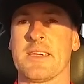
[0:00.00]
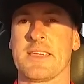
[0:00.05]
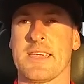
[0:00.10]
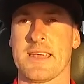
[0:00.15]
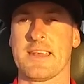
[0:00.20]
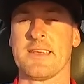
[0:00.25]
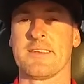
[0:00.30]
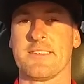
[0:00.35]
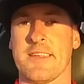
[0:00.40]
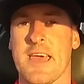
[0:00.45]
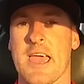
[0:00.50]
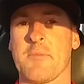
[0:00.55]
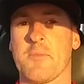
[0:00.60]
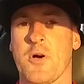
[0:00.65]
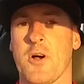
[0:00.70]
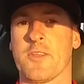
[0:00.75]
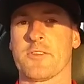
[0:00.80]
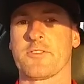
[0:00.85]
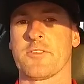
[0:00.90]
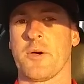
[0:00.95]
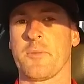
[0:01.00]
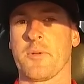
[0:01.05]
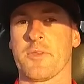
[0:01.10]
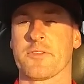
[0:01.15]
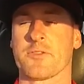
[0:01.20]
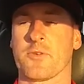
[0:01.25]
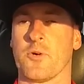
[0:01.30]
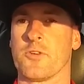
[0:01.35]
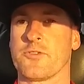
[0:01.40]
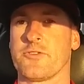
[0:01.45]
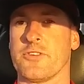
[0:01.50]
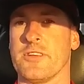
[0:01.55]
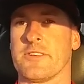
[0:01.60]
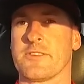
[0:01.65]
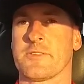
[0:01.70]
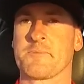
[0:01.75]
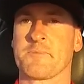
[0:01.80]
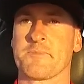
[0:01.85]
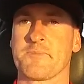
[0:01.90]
get his name on the top of the score sheet.